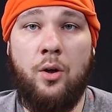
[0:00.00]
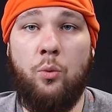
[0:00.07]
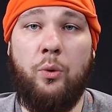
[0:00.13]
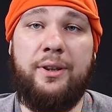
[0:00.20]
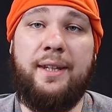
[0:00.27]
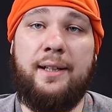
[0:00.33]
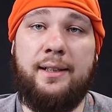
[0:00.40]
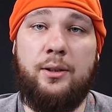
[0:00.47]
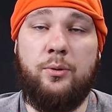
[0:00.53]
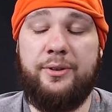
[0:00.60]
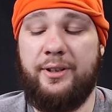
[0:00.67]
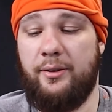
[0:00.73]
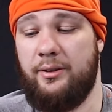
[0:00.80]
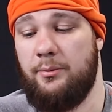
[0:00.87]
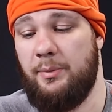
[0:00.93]
What that
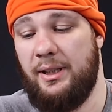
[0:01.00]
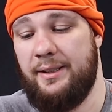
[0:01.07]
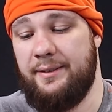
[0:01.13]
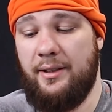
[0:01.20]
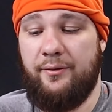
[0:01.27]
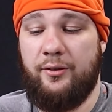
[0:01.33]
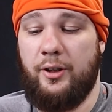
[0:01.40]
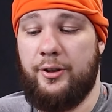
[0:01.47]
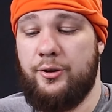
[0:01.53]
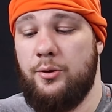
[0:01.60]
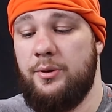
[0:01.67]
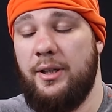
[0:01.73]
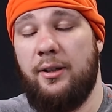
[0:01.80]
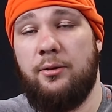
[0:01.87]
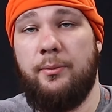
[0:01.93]
equals out to be is that for a 2
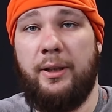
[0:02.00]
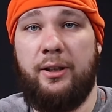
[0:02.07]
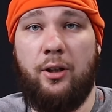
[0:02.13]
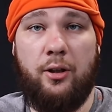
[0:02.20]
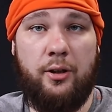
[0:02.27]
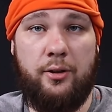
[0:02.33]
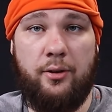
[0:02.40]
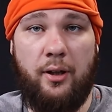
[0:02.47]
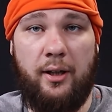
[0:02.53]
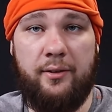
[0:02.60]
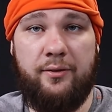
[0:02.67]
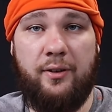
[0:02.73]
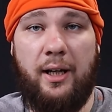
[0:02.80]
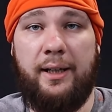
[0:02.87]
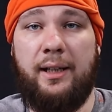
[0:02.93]
terabyte hard
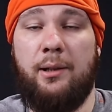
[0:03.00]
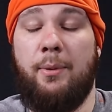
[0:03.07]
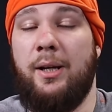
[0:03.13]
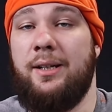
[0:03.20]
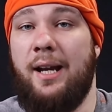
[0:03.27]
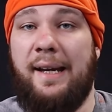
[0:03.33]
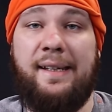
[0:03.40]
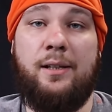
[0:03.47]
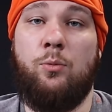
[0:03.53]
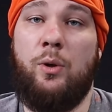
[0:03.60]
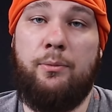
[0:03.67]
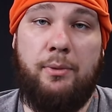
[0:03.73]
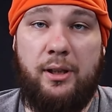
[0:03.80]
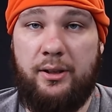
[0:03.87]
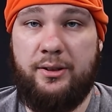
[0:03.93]
drive, I get about
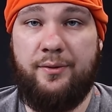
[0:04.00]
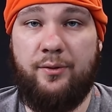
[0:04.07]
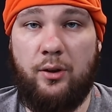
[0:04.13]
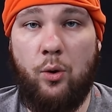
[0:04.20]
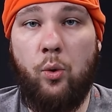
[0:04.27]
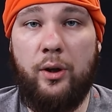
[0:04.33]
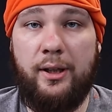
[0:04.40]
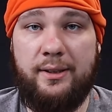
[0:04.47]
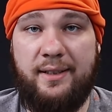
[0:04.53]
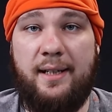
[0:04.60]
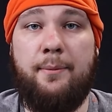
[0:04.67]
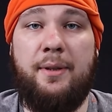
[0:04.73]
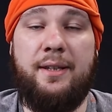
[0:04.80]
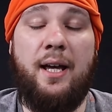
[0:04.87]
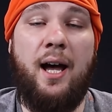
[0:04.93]
91 minutes of recording
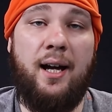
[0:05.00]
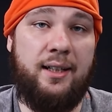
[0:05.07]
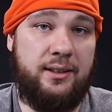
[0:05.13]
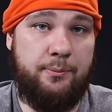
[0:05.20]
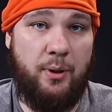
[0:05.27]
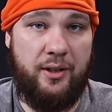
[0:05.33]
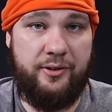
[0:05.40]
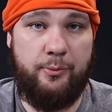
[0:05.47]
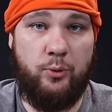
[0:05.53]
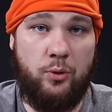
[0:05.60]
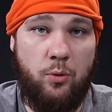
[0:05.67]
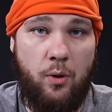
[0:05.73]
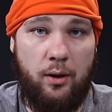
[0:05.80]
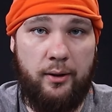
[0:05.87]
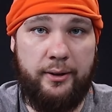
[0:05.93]
time at the highest possible
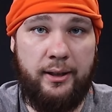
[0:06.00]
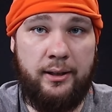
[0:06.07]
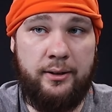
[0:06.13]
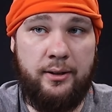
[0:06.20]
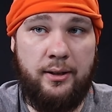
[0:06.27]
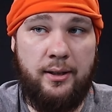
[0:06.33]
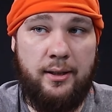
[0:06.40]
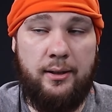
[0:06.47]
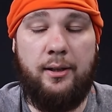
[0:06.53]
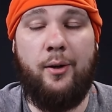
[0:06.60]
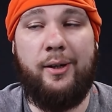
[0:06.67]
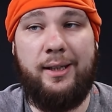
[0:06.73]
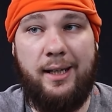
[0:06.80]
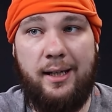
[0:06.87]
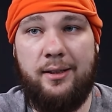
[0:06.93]
quality. Now
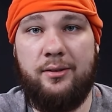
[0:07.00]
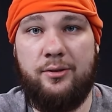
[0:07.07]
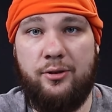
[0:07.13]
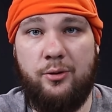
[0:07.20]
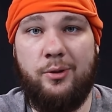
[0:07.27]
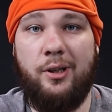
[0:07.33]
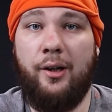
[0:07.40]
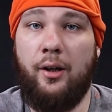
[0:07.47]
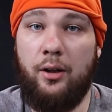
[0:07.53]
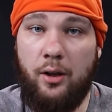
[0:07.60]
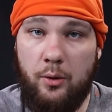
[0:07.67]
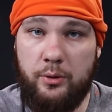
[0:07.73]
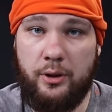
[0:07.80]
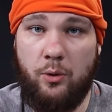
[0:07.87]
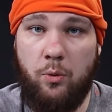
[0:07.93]
I can shoot at a
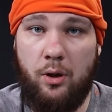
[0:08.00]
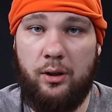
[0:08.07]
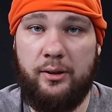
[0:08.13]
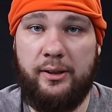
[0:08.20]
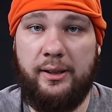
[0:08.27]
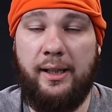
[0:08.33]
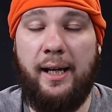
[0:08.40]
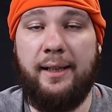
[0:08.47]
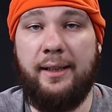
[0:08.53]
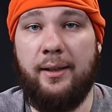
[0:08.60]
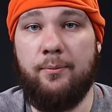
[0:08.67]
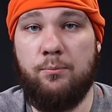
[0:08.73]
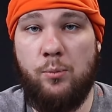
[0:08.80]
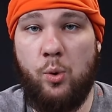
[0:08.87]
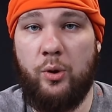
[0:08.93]
lower quality and
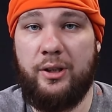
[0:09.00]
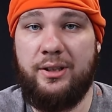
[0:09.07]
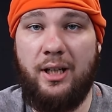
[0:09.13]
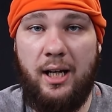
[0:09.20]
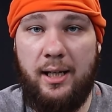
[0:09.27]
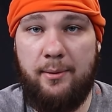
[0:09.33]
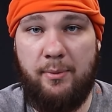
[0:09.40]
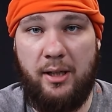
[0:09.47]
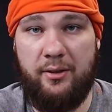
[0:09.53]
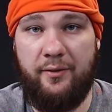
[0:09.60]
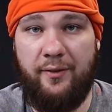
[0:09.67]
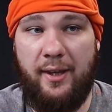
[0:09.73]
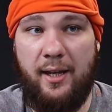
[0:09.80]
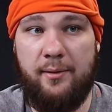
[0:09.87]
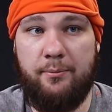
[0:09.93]
get more time out
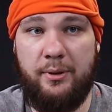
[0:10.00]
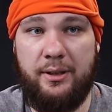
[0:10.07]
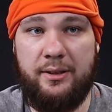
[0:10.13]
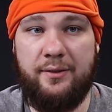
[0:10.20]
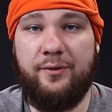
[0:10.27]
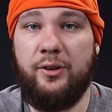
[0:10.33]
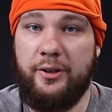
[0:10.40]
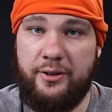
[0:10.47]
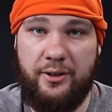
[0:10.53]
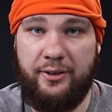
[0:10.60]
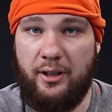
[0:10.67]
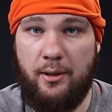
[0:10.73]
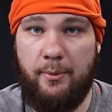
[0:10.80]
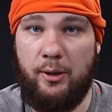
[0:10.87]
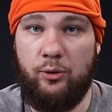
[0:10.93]
of that, but then the footage
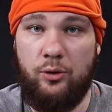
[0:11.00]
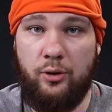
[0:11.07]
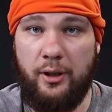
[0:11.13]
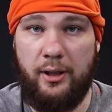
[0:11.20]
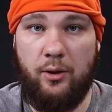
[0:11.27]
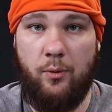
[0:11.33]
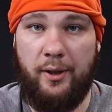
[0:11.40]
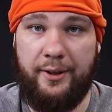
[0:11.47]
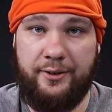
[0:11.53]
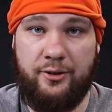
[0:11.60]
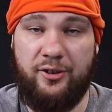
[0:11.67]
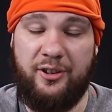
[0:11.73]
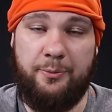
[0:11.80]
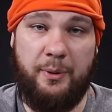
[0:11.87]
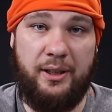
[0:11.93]
doesn't come out looking quite as
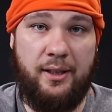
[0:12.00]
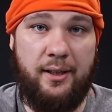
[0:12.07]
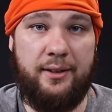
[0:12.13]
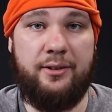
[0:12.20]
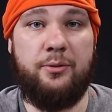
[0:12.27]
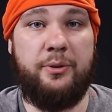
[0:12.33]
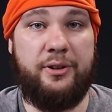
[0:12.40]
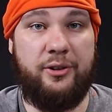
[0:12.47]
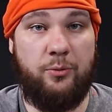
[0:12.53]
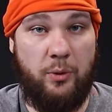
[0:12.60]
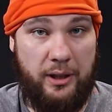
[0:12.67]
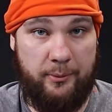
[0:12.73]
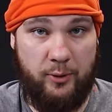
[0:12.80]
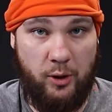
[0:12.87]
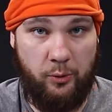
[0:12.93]
crisp and nice, which is
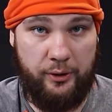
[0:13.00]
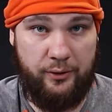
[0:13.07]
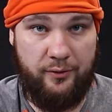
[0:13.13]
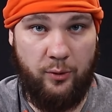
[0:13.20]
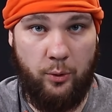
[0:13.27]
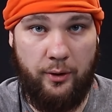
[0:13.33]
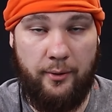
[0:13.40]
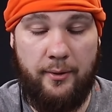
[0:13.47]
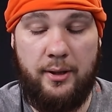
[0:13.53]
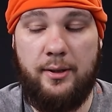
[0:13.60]
what I'm going for.